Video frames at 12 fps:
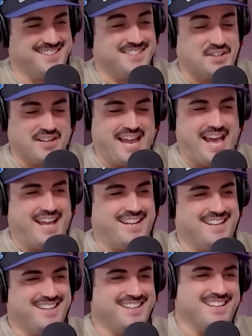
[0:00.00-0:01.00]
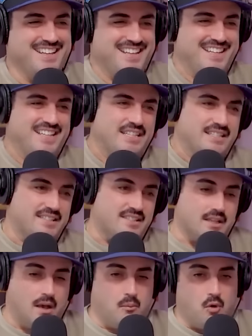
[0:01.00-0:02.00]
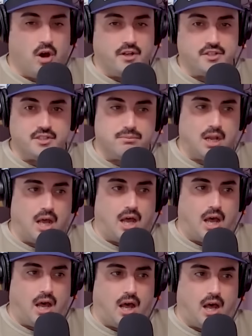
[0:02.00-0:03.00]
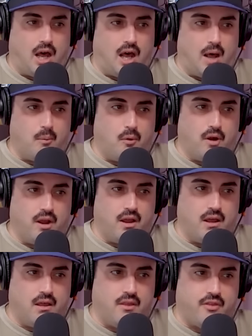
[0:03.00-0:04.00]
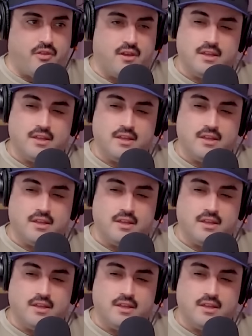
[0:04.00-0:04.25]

a good hat Someone, someone to blob with,